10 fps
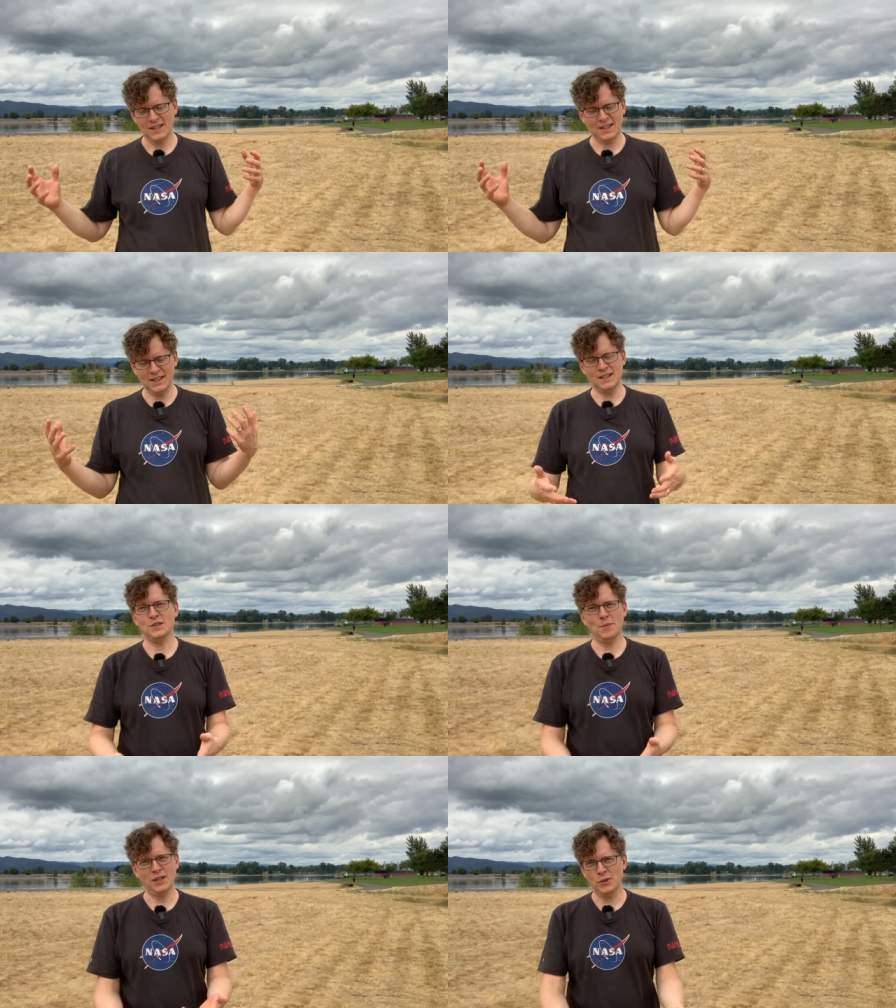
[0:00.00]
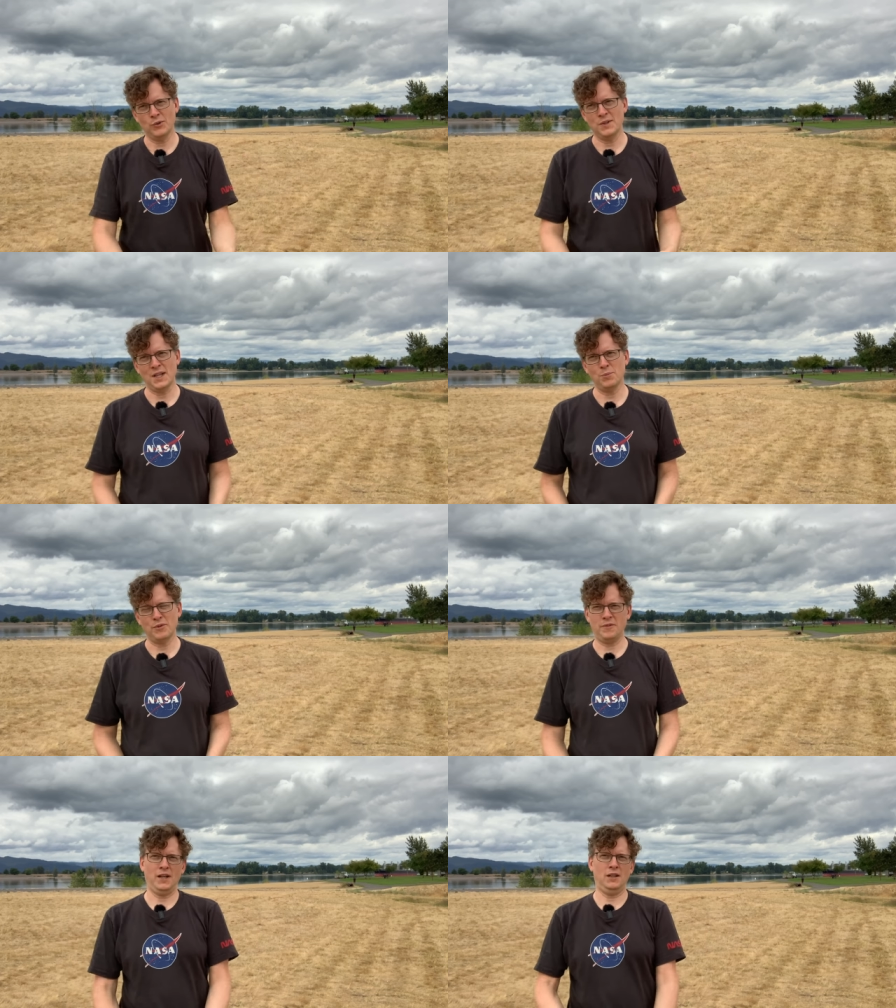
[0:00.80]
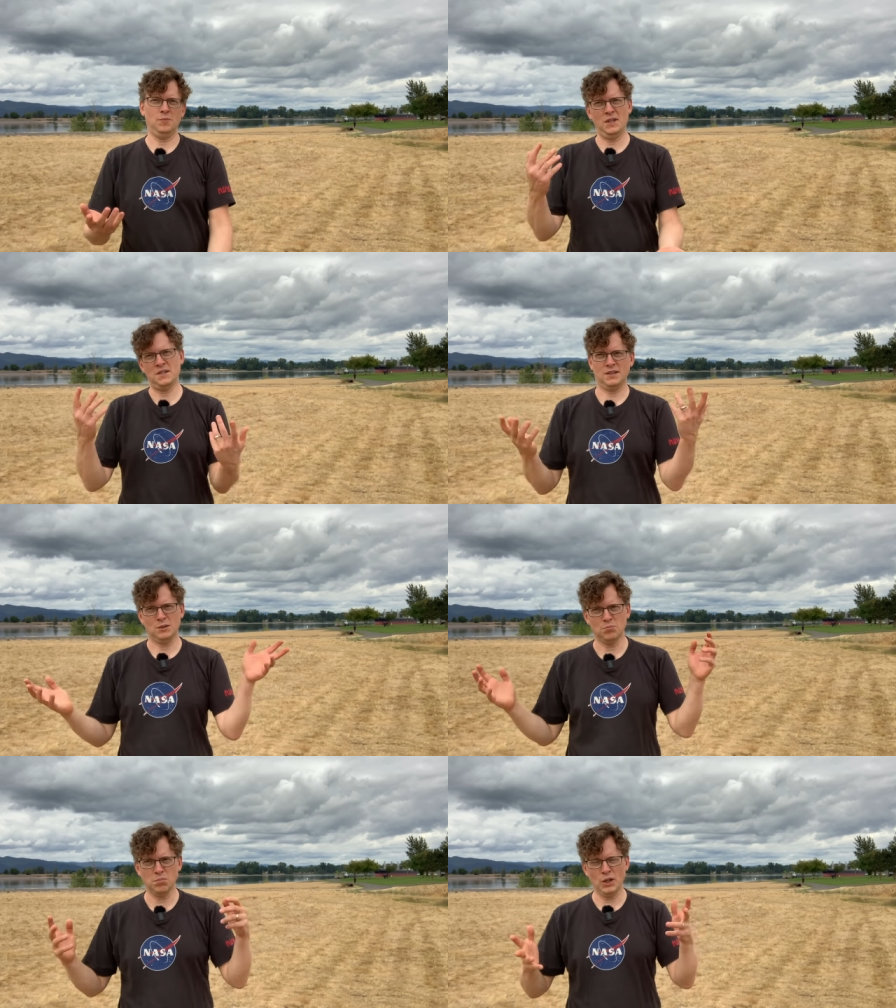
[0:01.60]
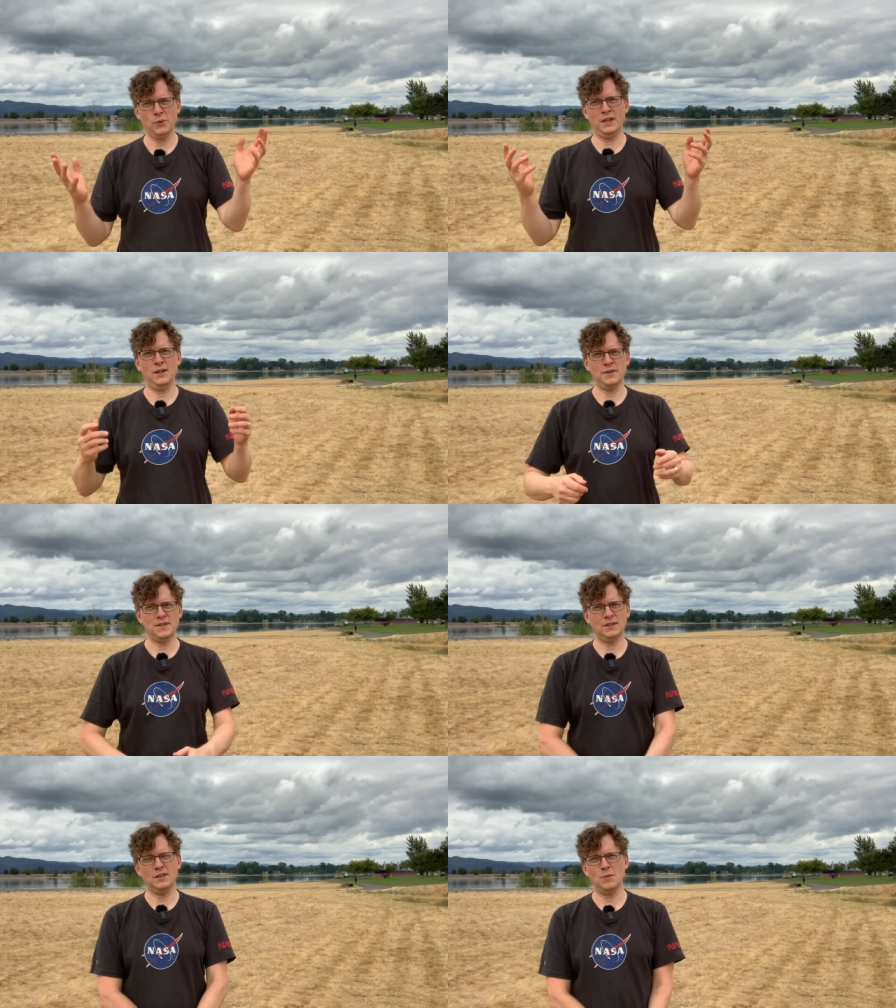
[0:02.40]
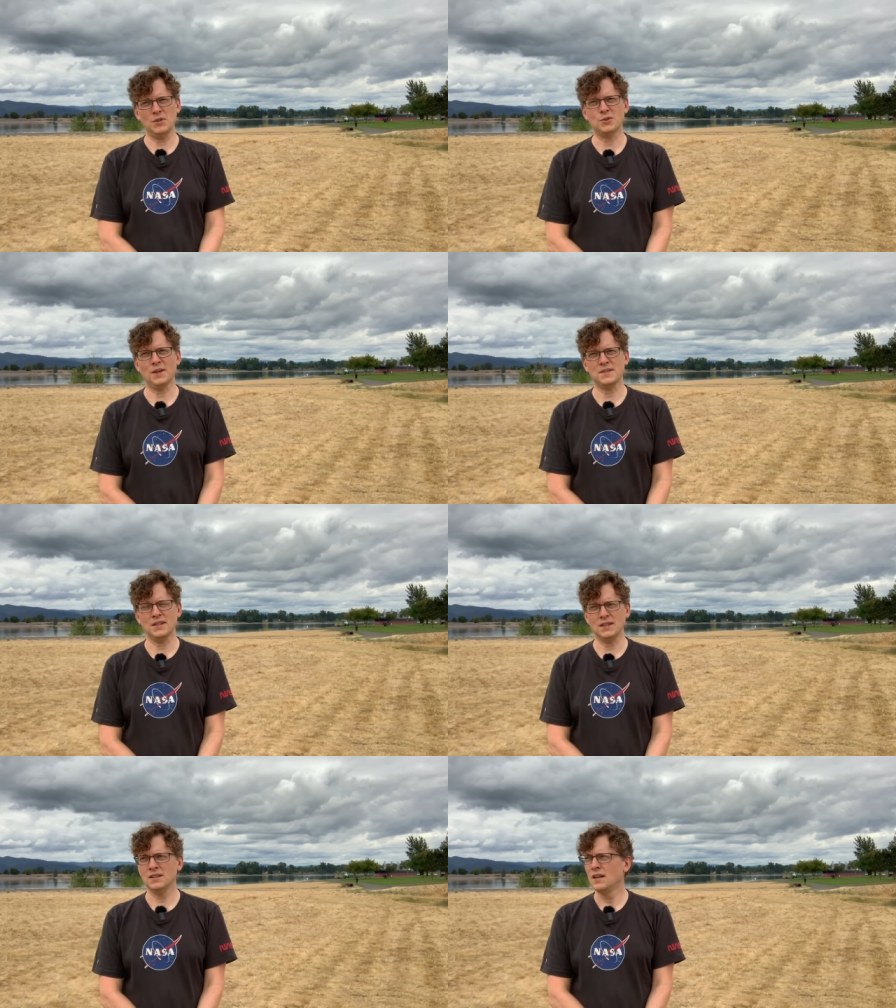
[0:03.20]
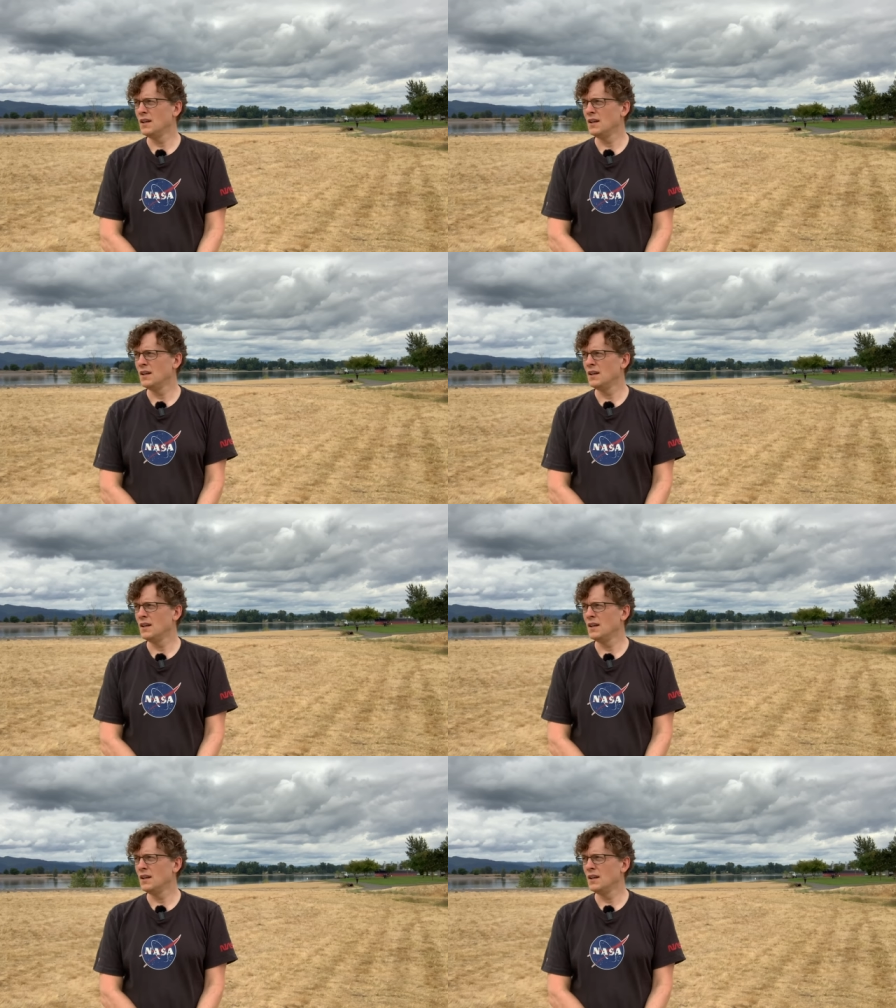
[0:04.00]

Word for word: getting into my low noise amplifier and basically blowing out the signal I'm interested in.